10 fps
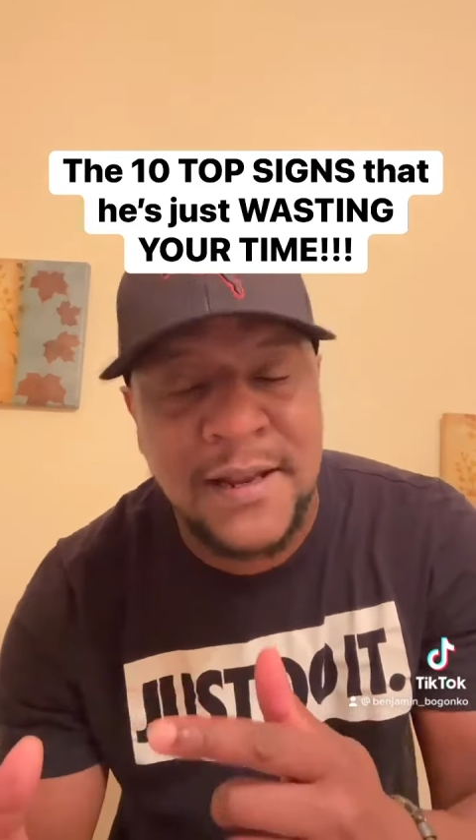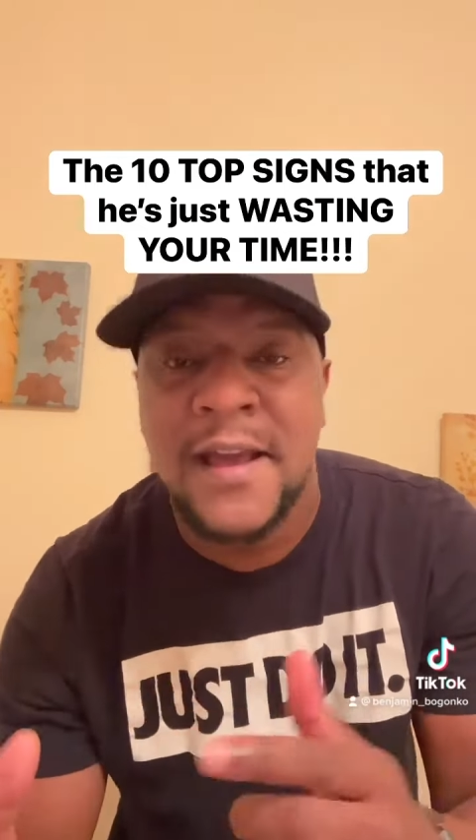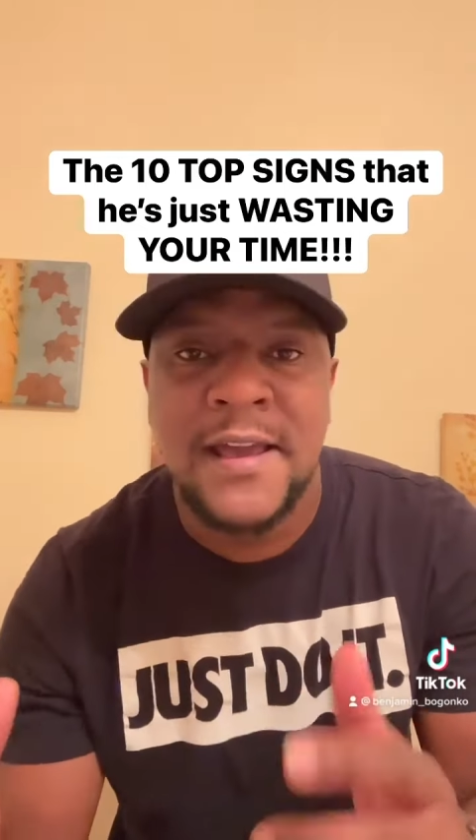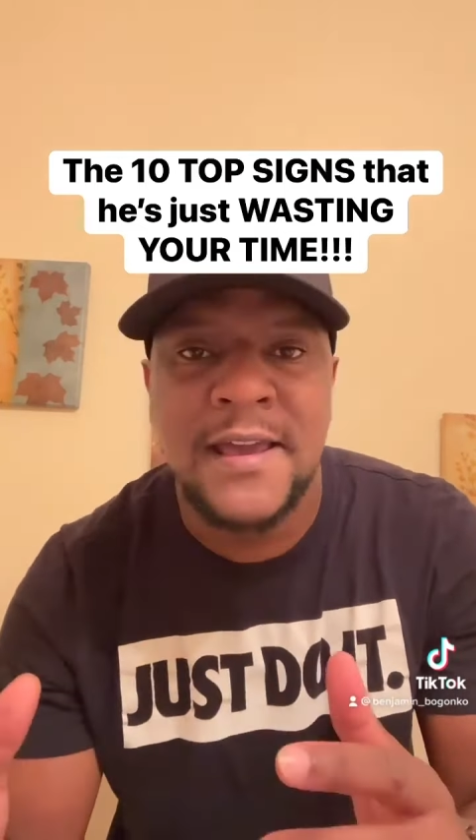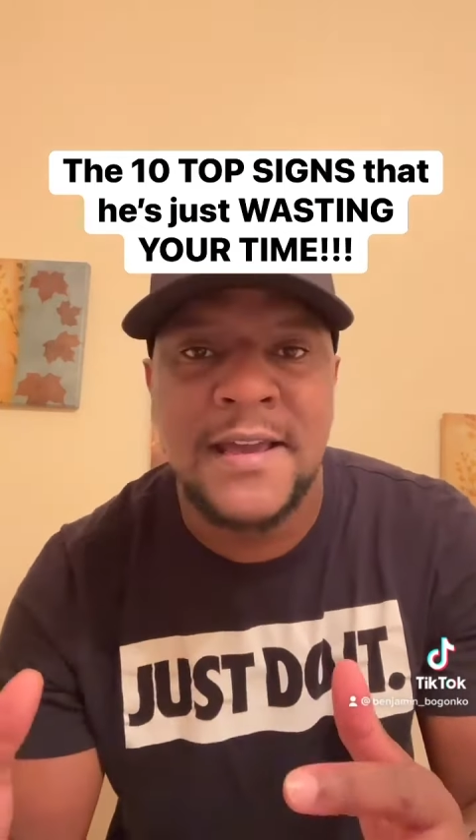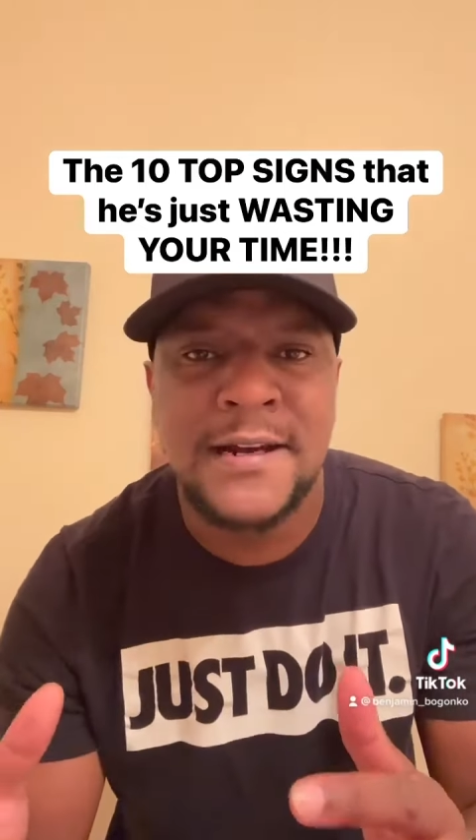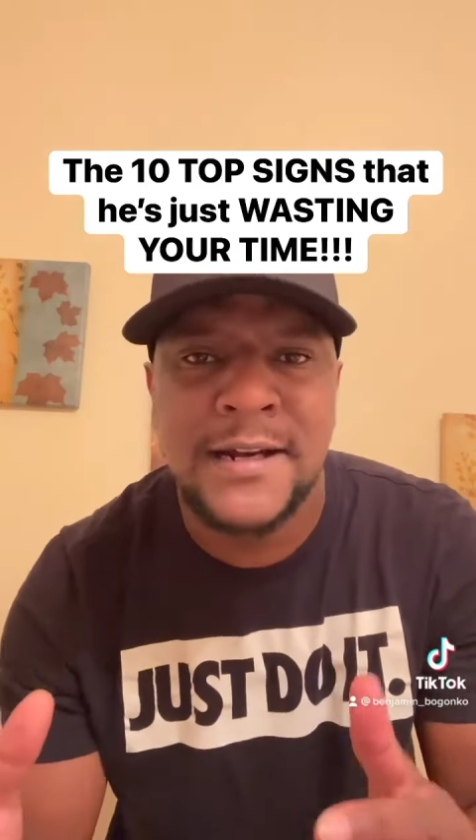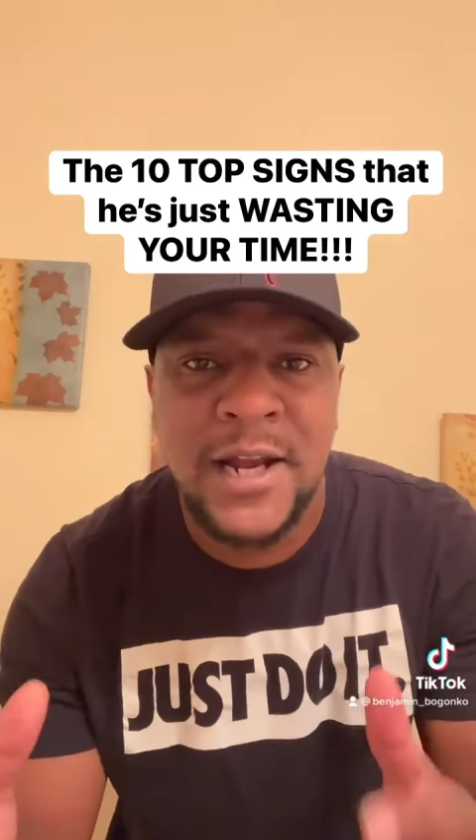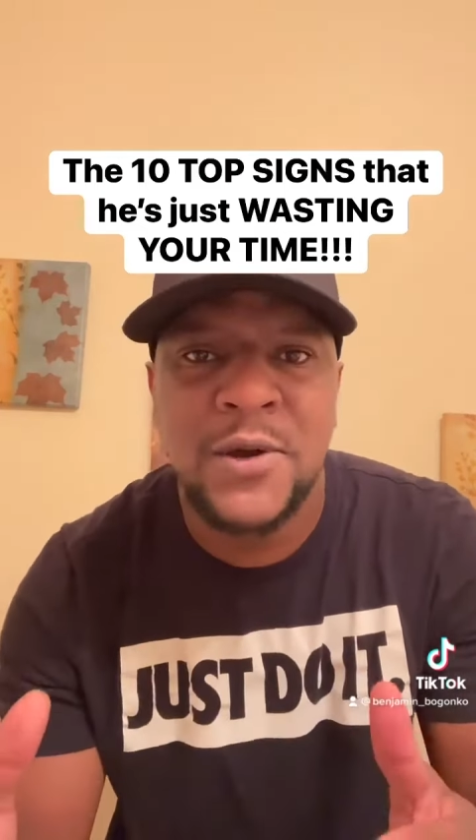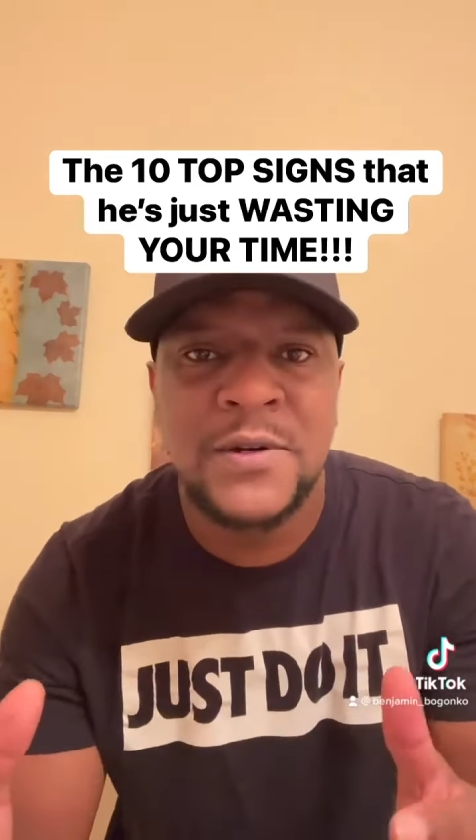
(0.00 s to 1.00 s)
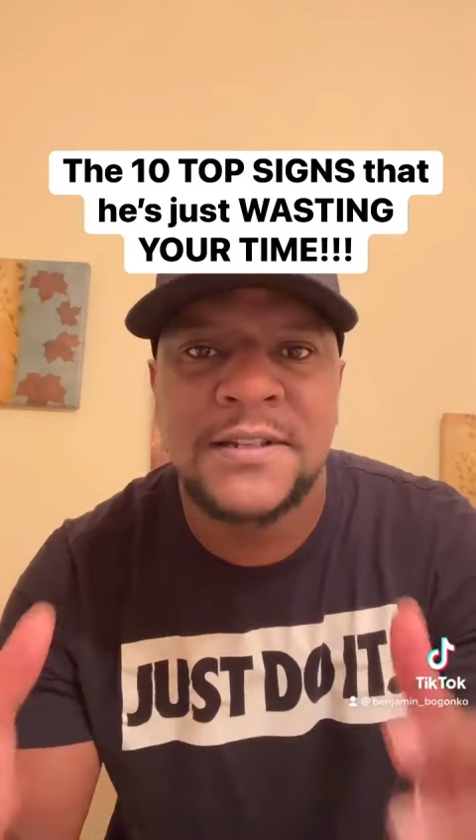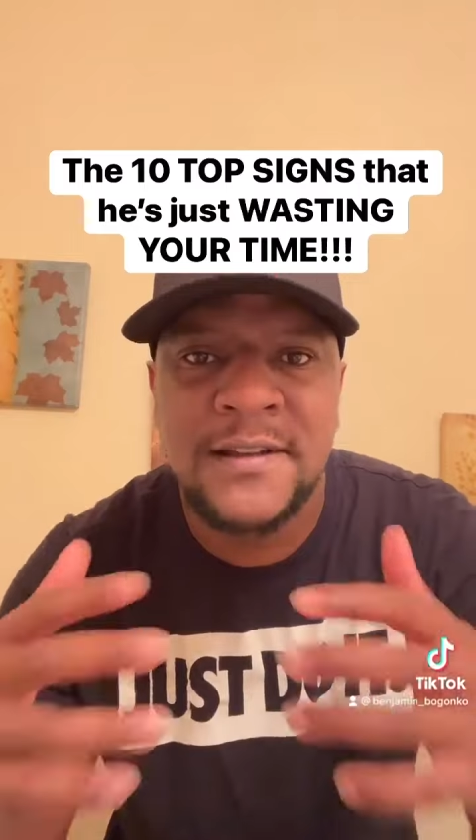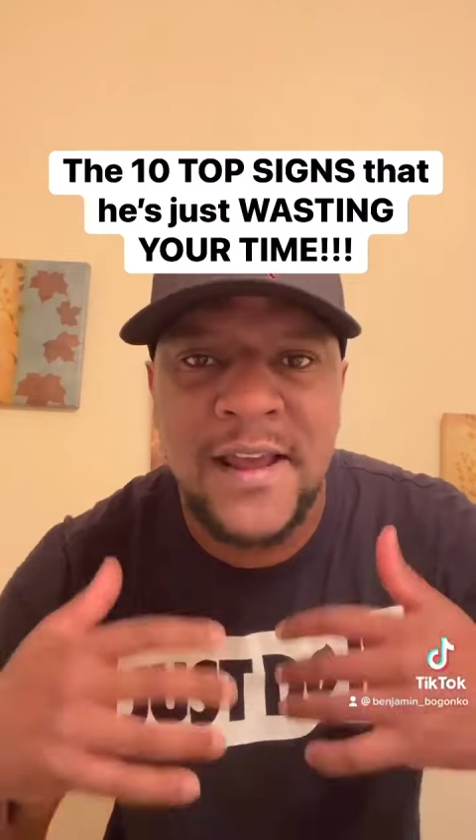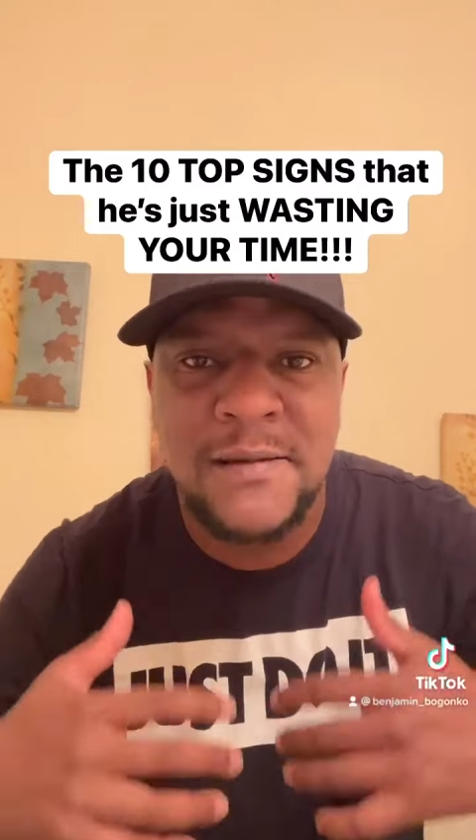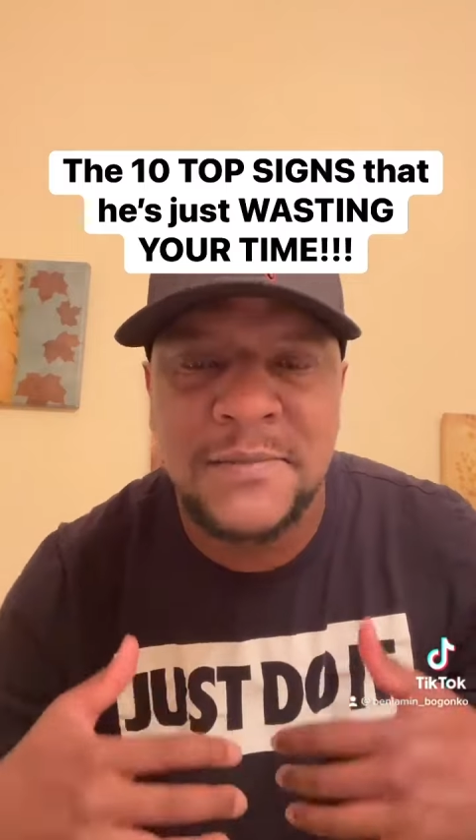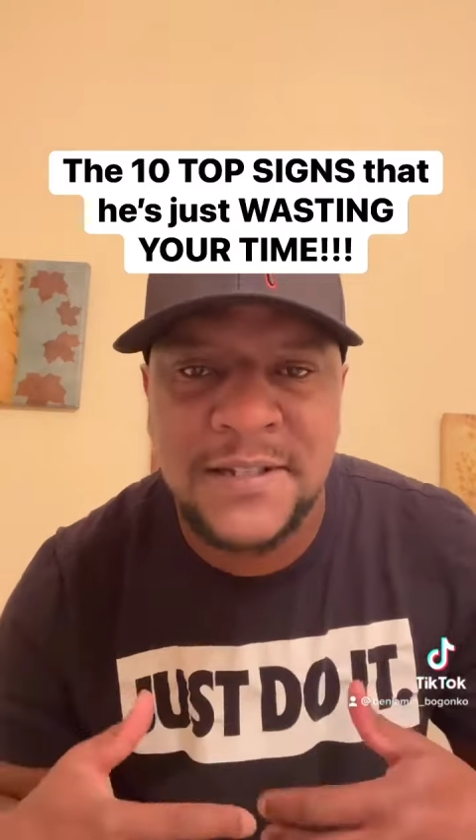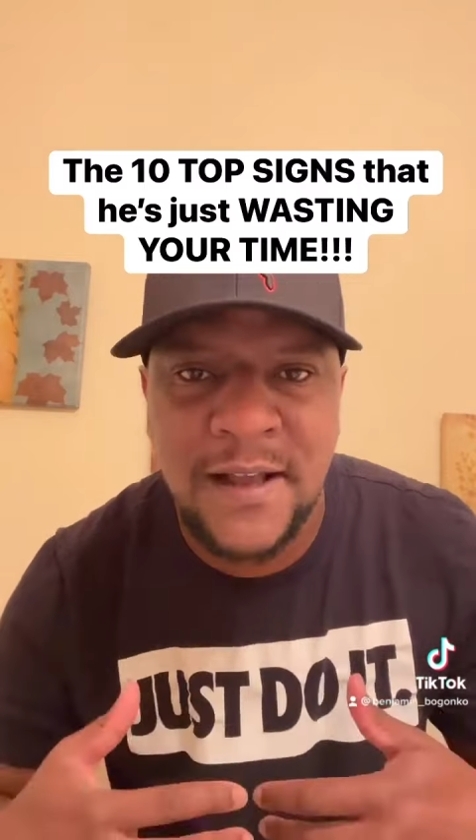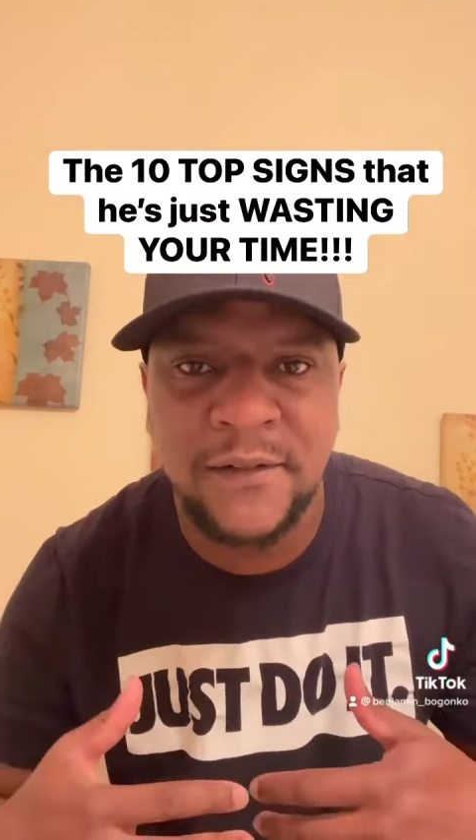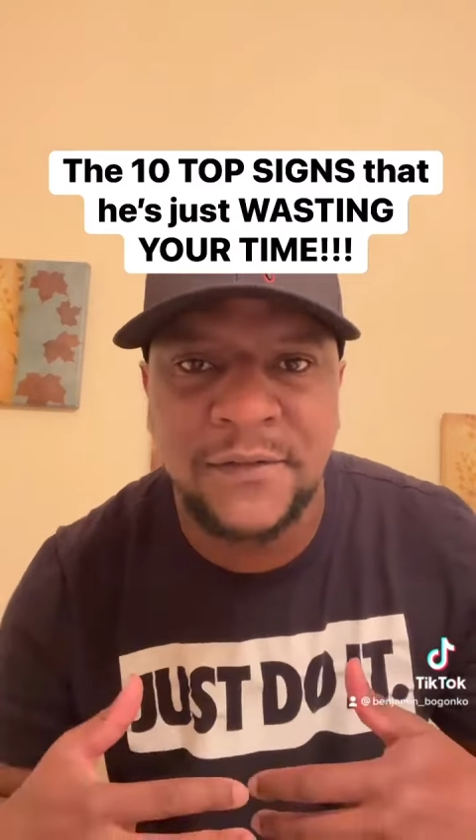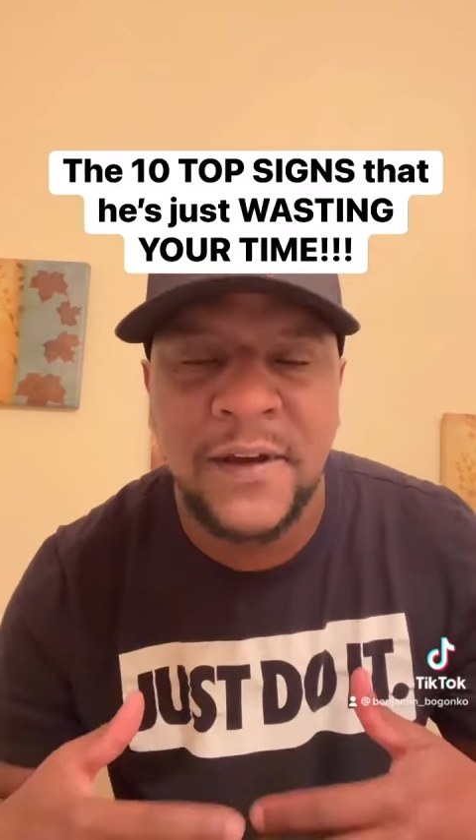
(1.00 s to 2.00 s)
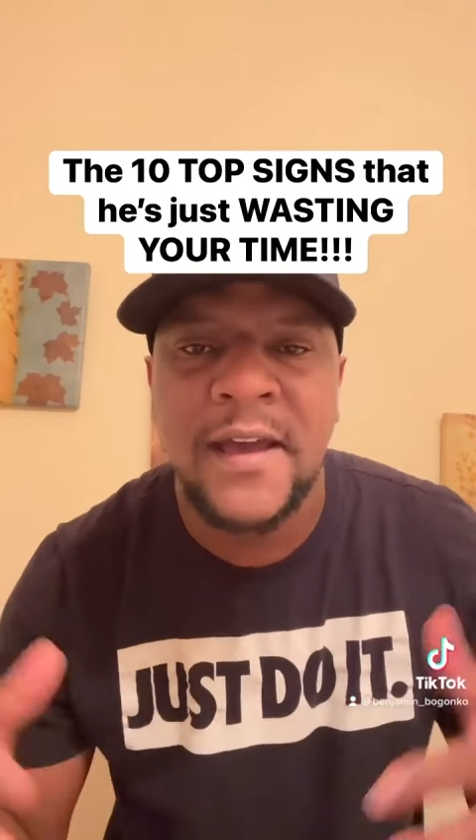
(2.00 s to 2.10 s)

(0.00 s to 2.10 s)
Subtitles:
he includes himself.